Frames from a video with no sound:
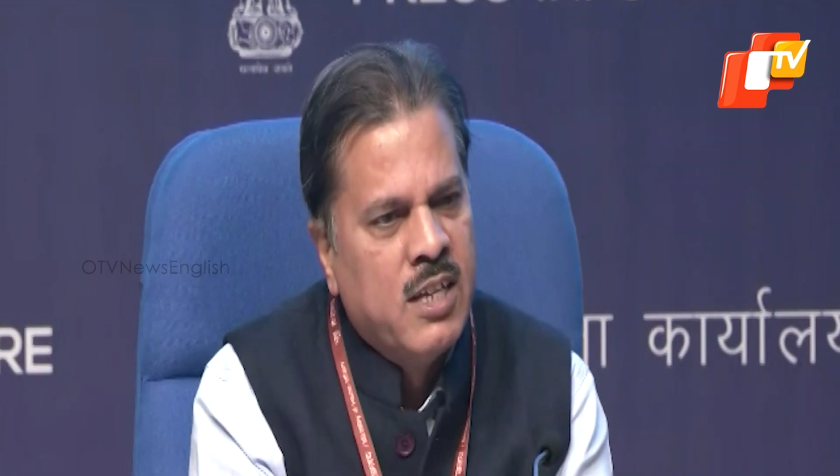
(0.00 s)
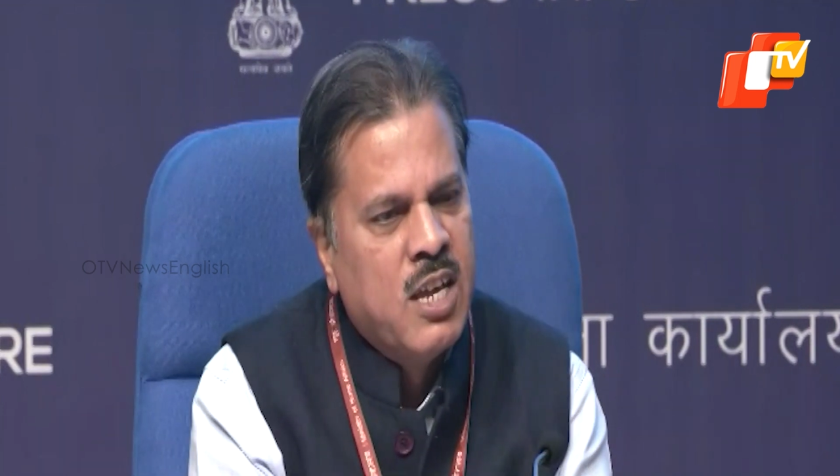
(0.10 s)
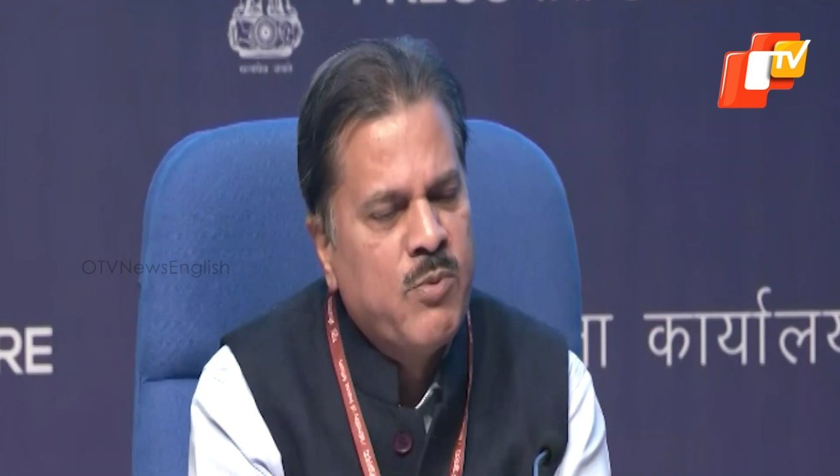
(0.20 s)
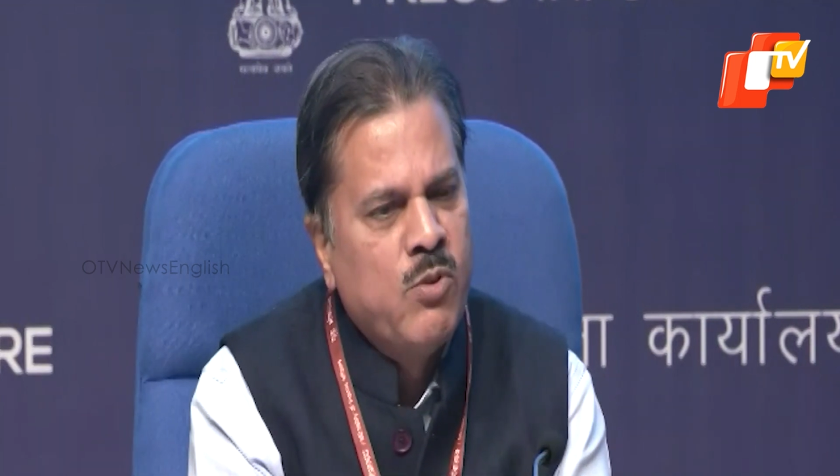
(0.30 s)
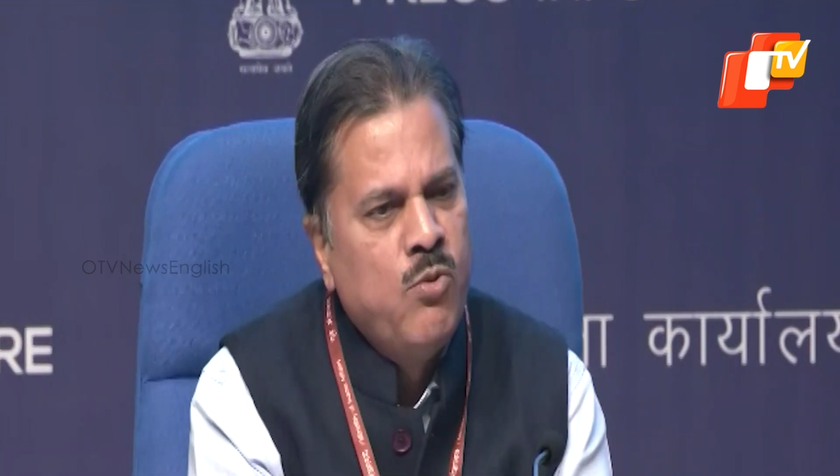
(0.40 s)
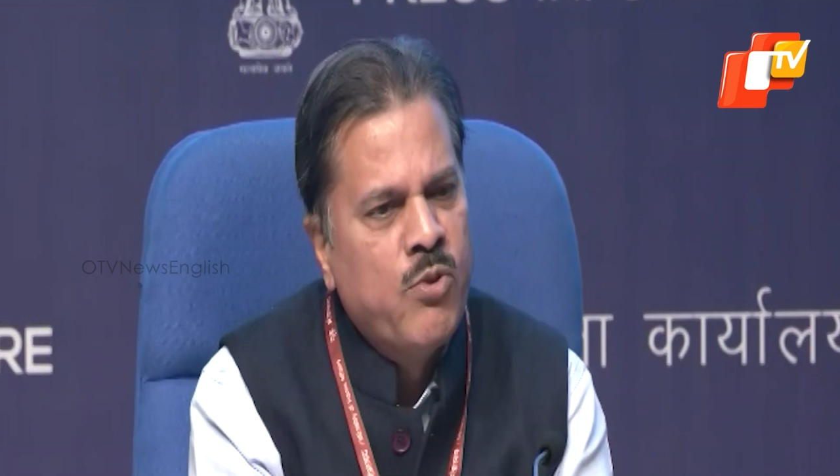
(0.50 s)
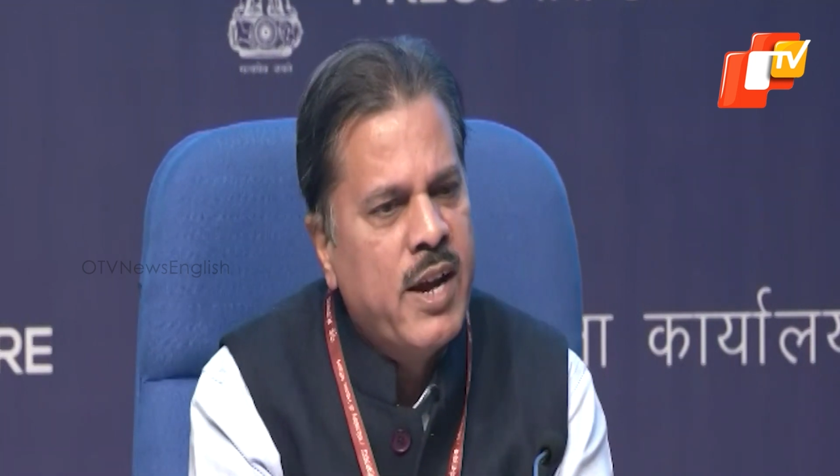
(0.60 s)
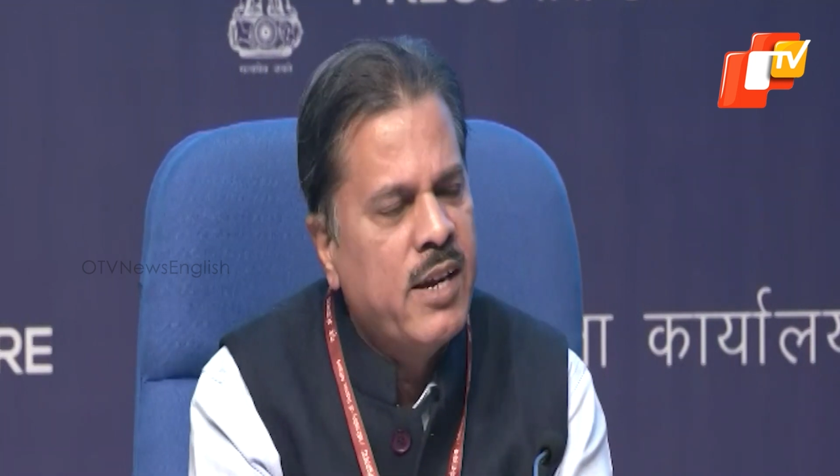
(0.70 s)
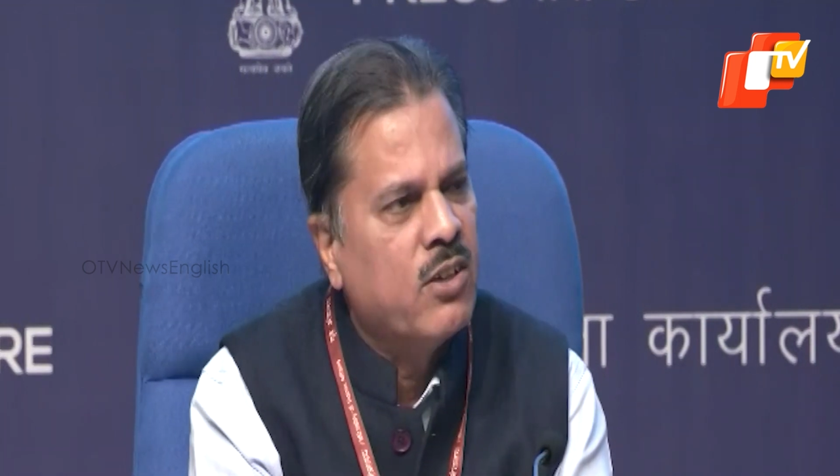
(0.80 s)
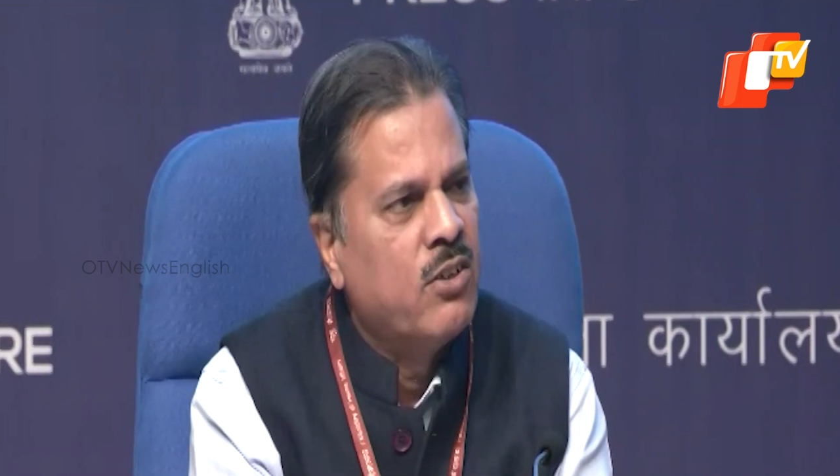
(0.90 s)
if you look
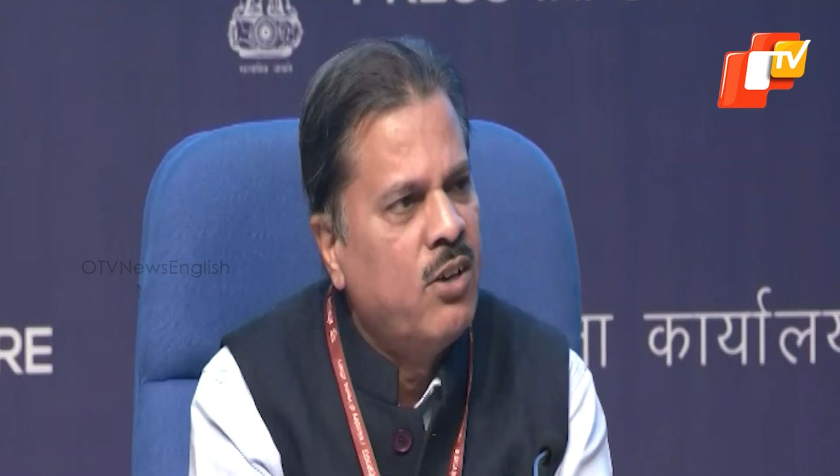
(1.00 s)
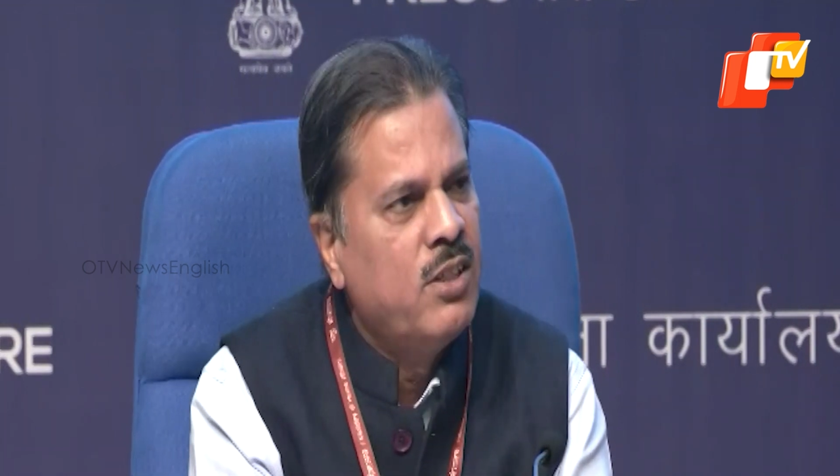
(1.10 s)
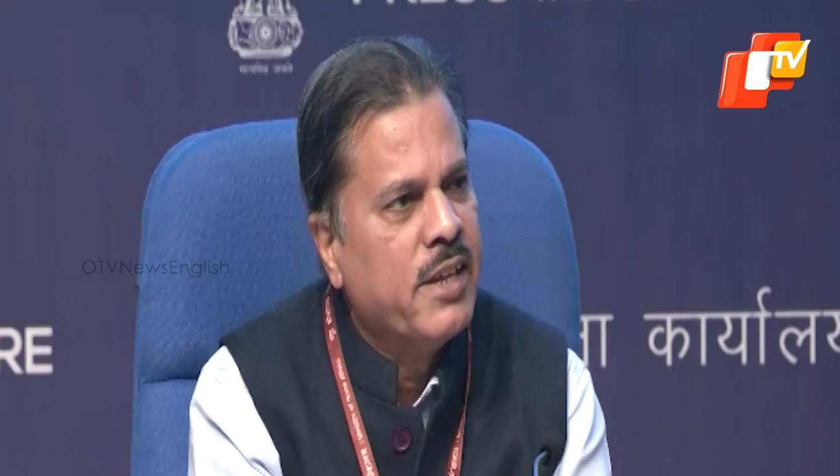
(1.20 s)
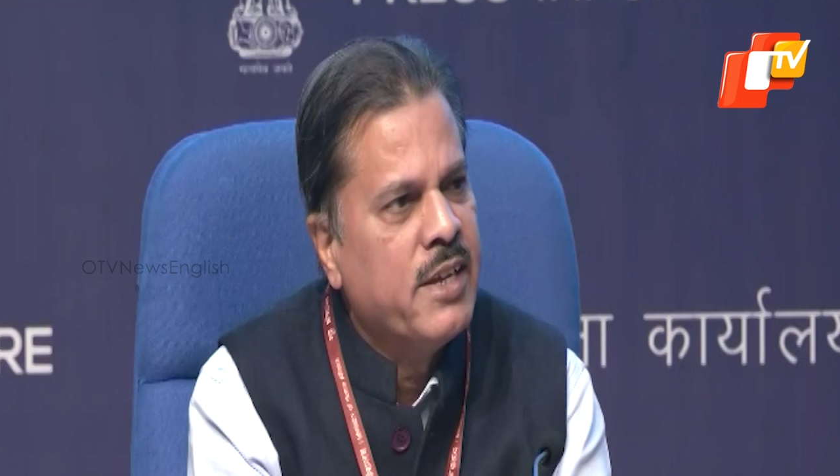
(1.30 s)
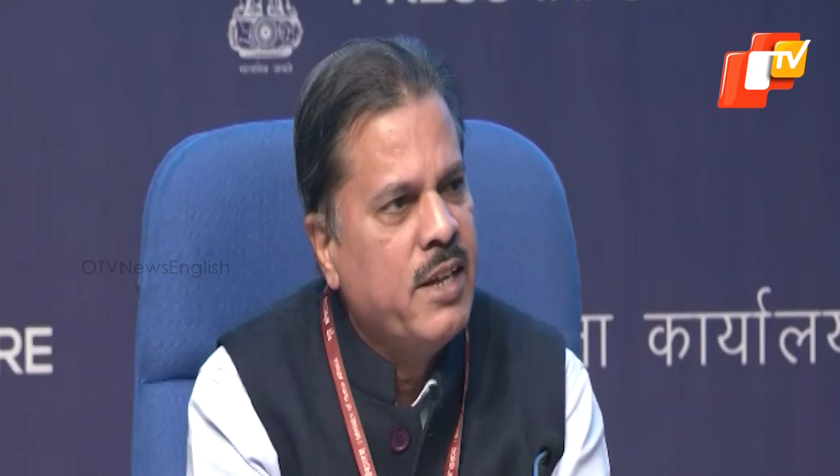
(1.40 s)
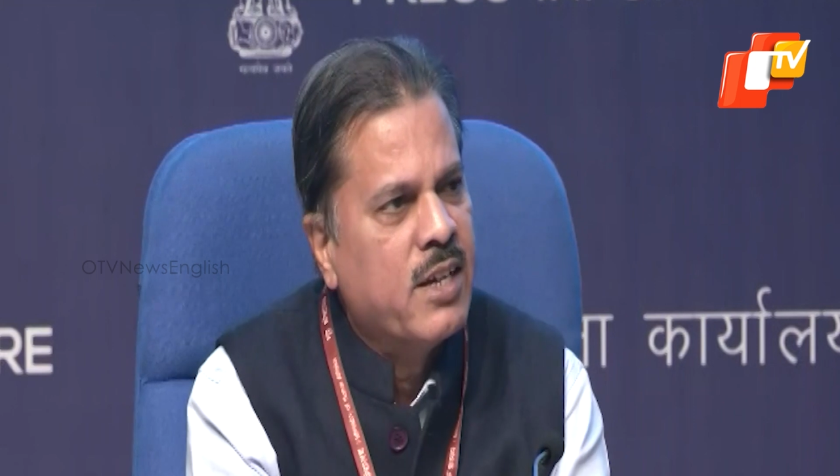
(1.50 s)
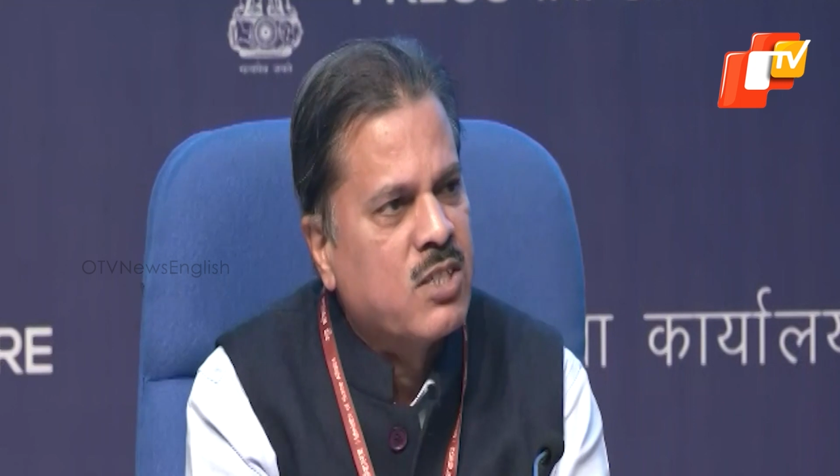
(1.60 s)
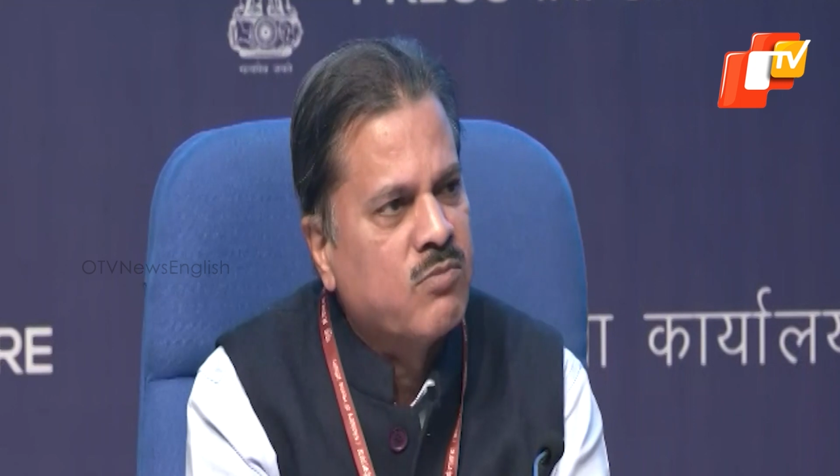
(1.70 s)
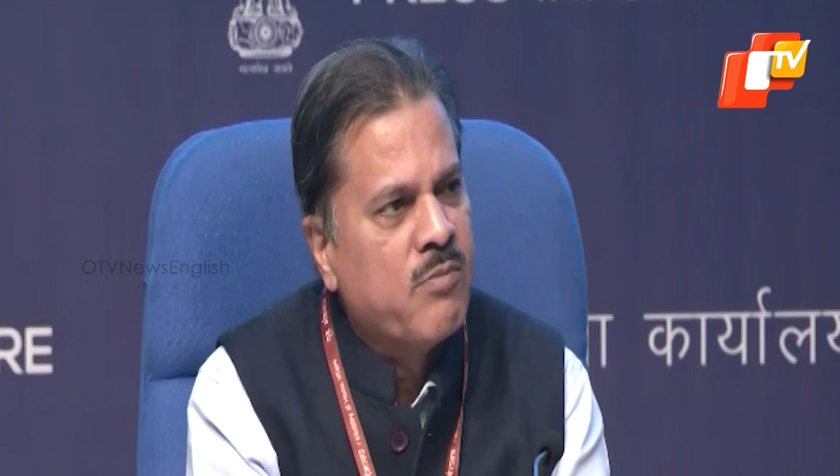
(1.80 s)
at all the years